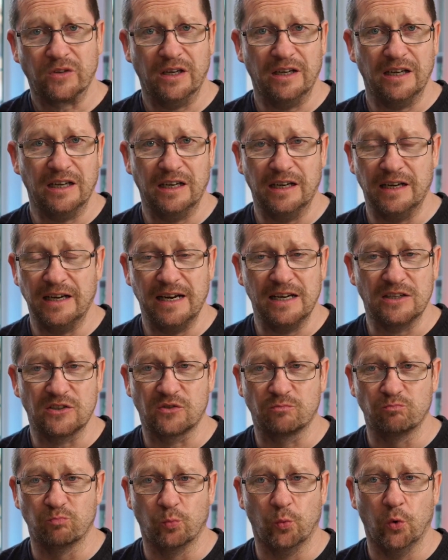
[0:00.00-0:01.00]

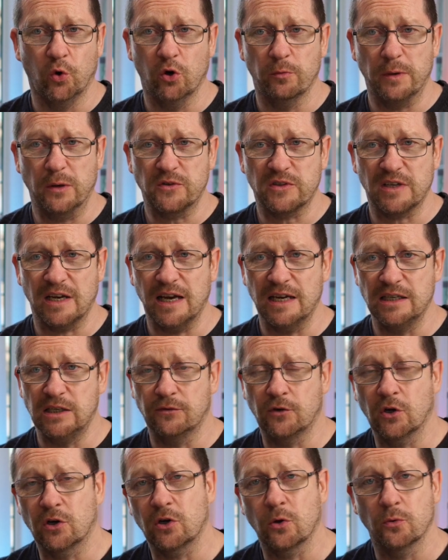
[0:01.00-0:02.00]
It's warm outside.
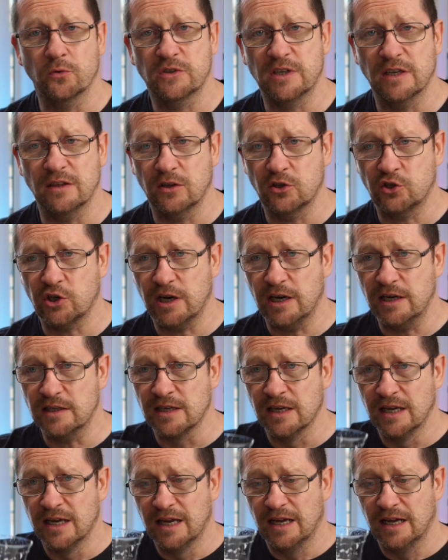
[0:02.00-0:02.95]
You've got to go and sit in the shade,